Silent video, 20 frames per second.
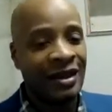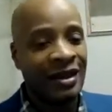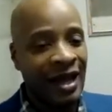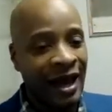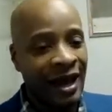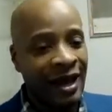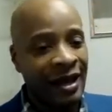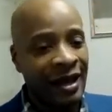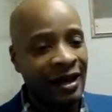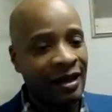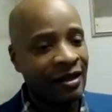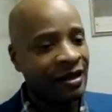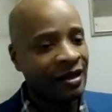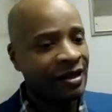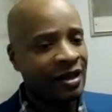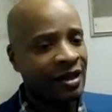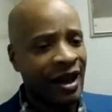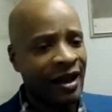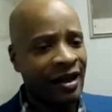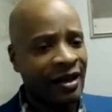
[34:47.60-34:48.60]
they can
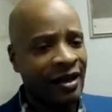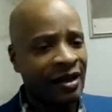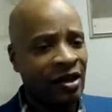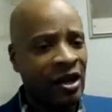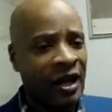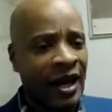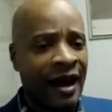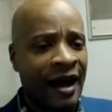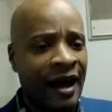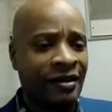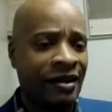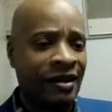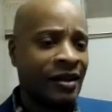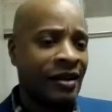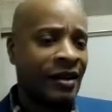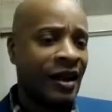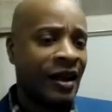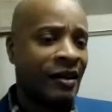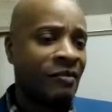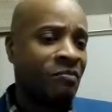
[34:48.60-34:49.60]
get out
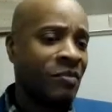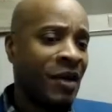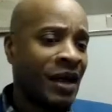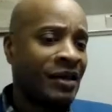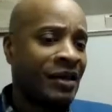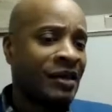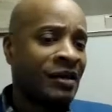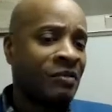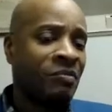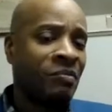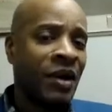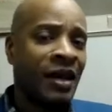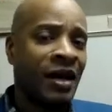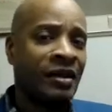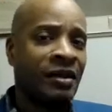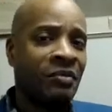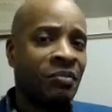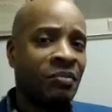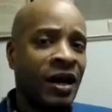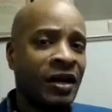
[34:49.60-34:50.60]
there and make
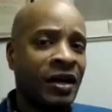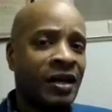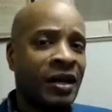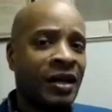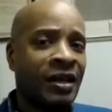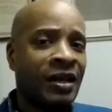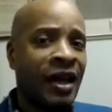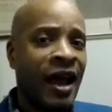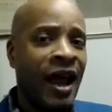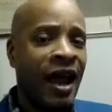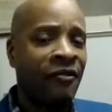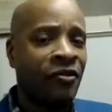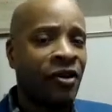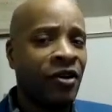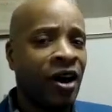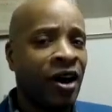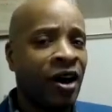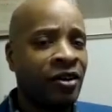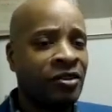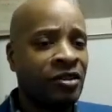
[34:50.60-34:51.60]
the money, and they have an
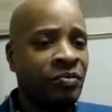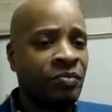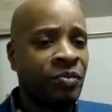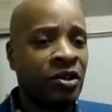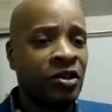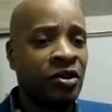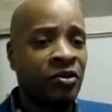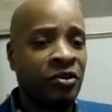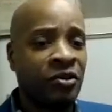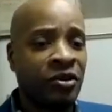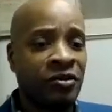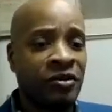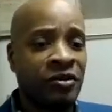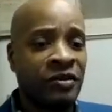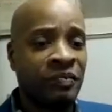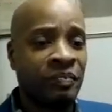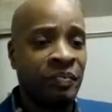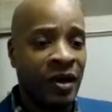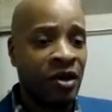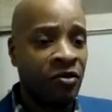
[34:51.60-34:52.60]
entrepreneurial
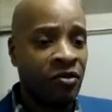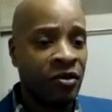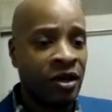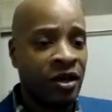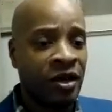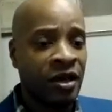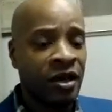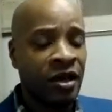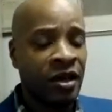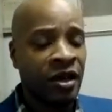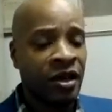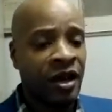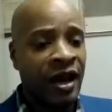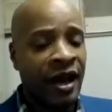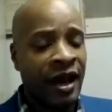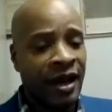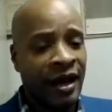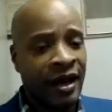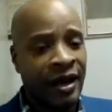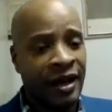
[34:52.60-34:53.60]
spirit.
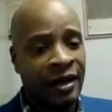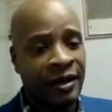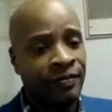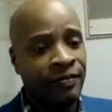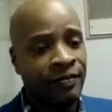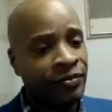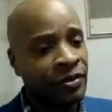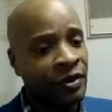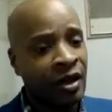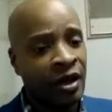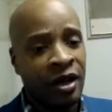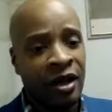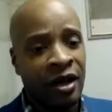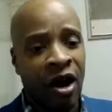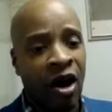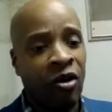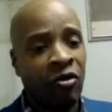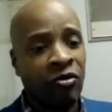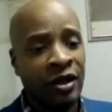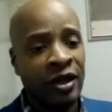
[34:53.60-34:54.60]
And
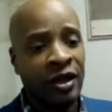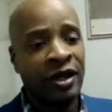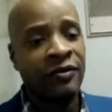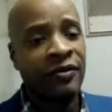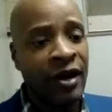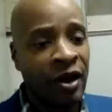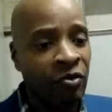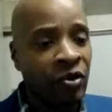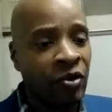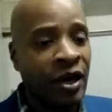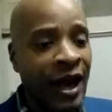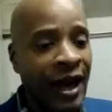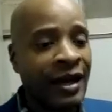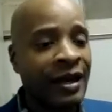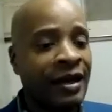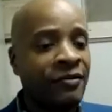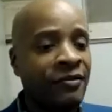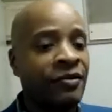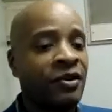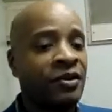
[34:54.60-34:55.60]
only if they were like
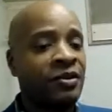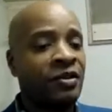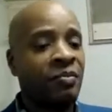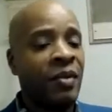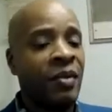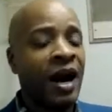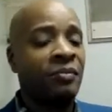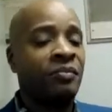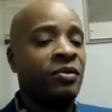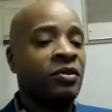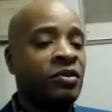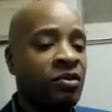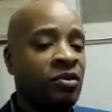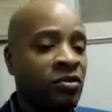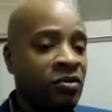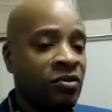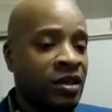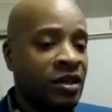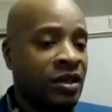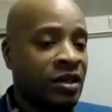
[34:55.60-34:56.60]
given some
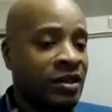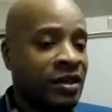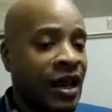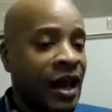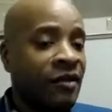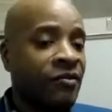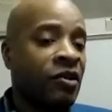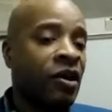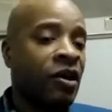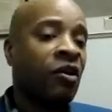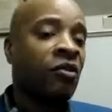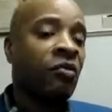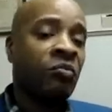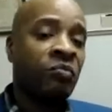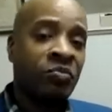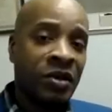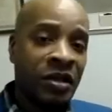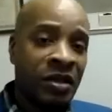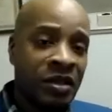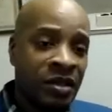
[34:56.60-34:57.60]
opportunities to have their own
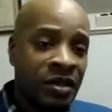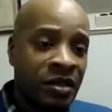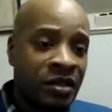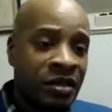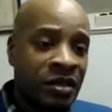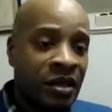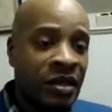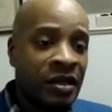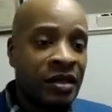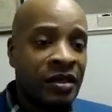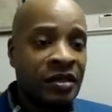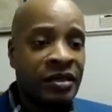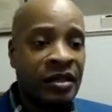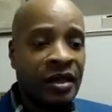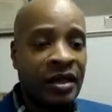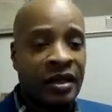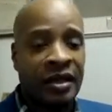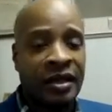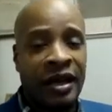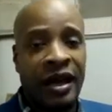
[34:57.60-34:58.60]
businesses
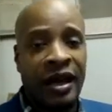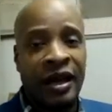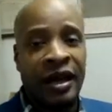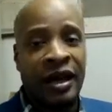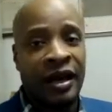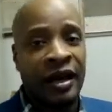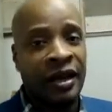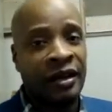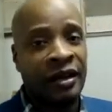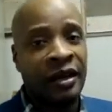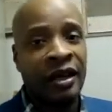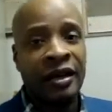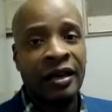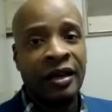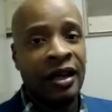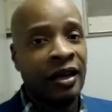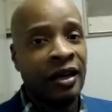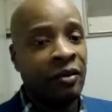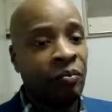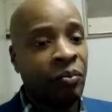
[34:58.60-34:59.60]
and
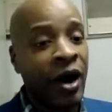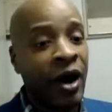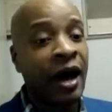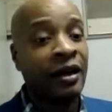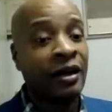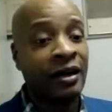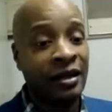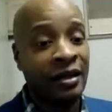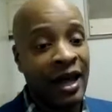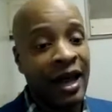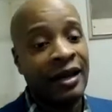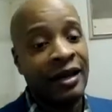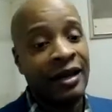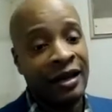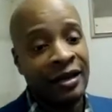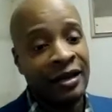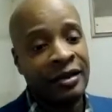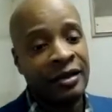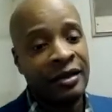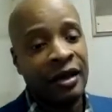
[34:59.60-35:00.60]
get a product that
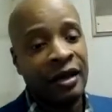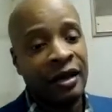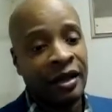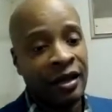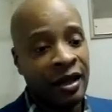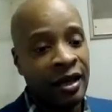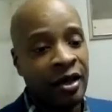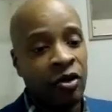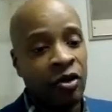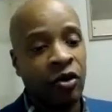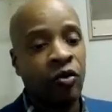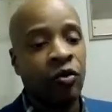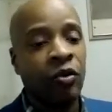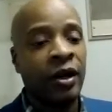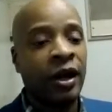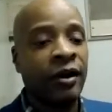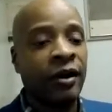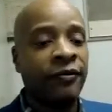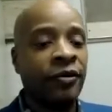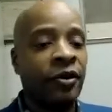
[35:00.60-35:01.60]
is legal,
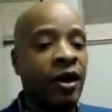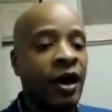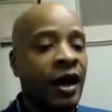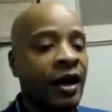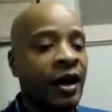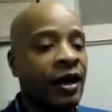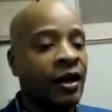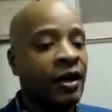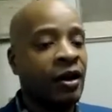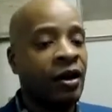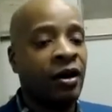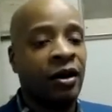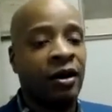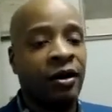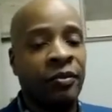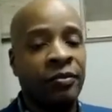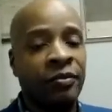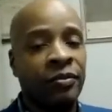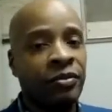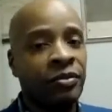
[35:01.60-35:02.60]
whatever,
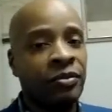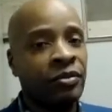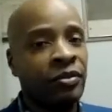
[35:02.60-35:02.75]
and